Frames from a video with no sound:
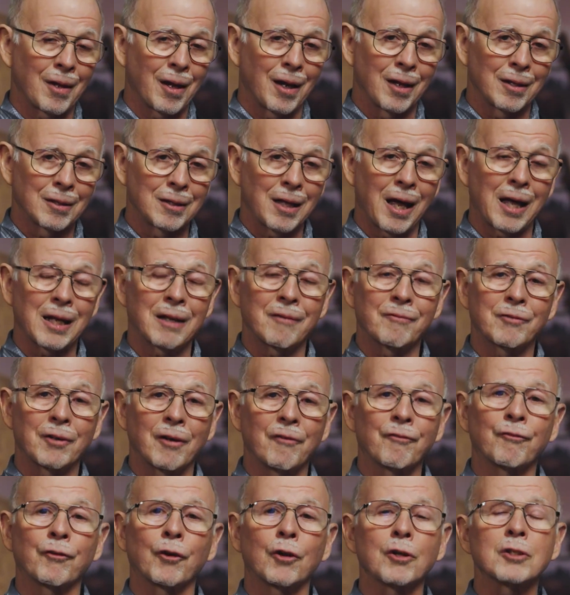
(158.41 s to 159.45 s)
a lot of
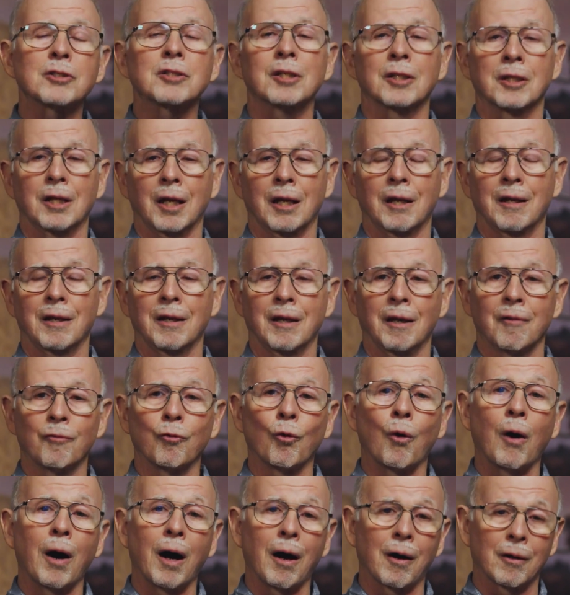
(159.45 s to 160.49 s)
diversity of
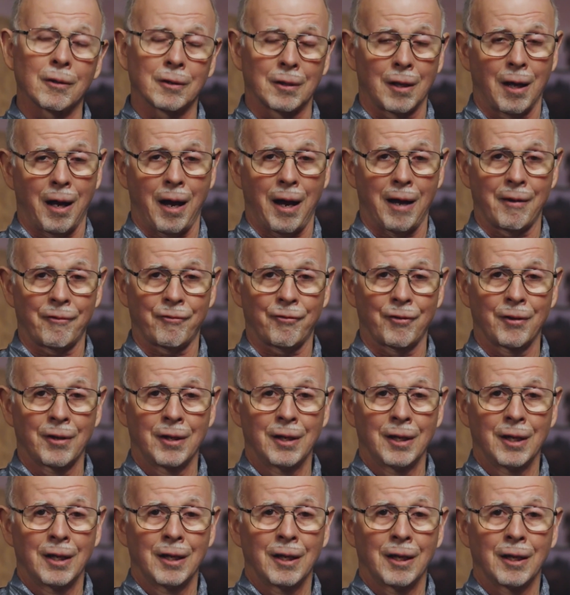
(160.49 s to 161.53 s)
wildlife,
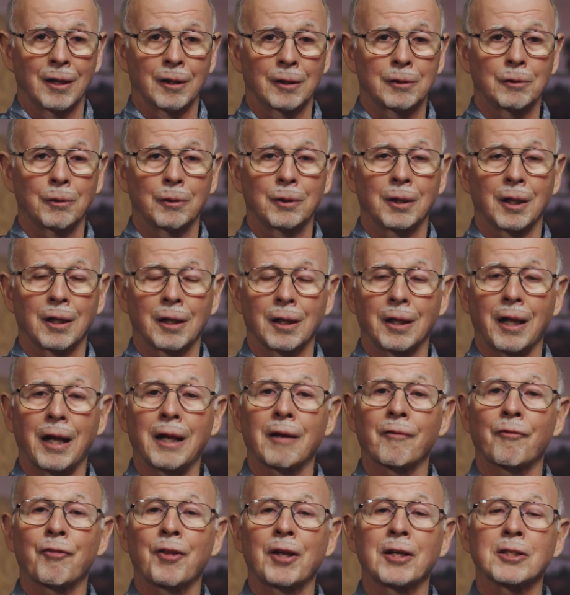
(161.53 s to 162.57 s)
including a
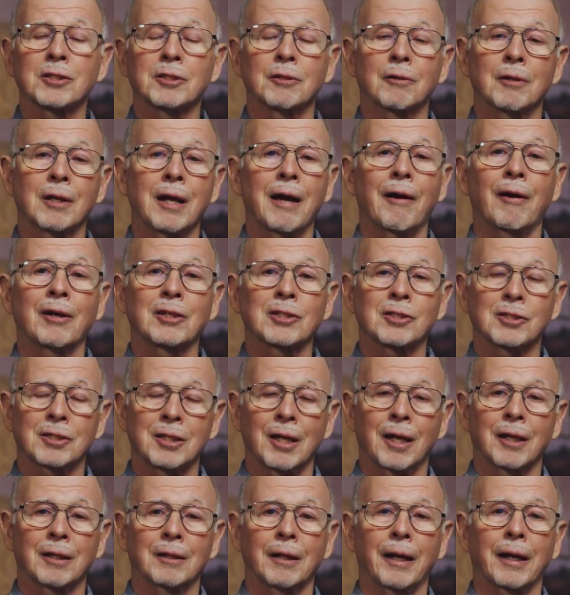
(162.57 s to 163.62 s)
lot of things that are now
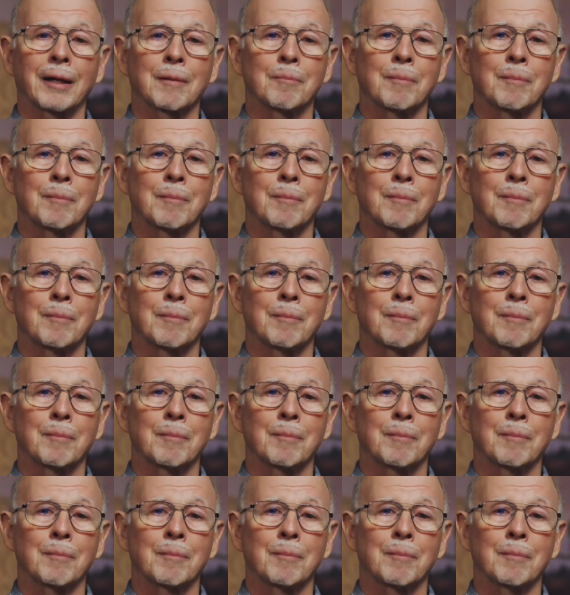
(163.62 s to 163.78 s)
extinct, like